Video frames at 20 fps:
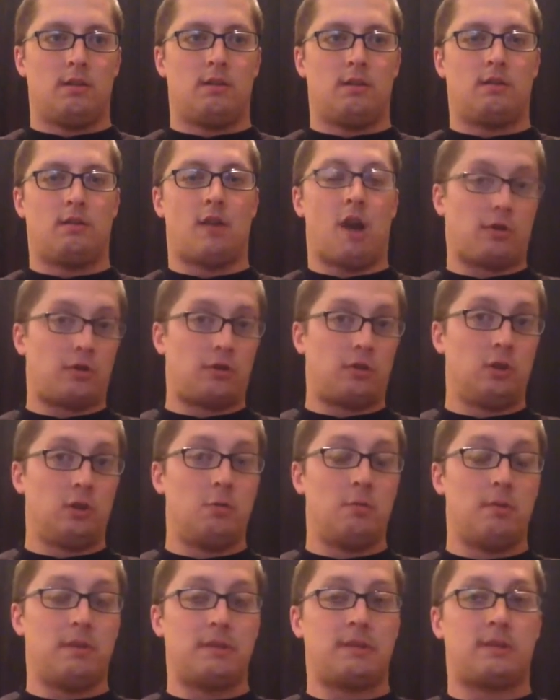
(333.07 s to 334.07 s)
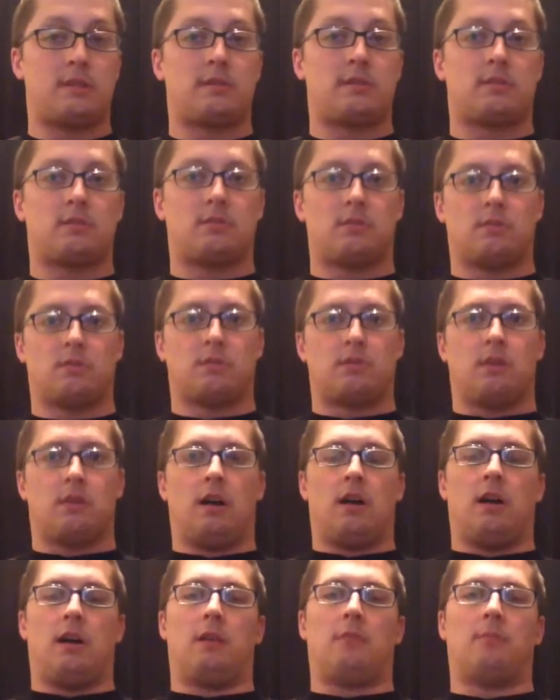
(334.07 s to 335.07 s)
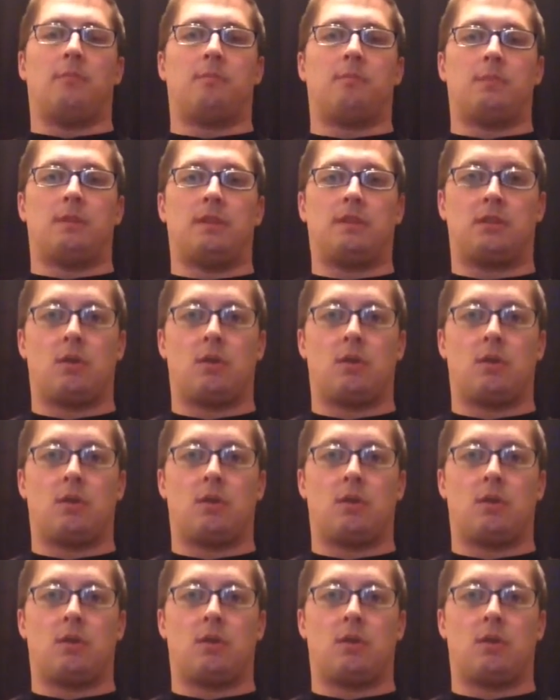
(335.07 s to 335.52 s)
Dr. Loomis is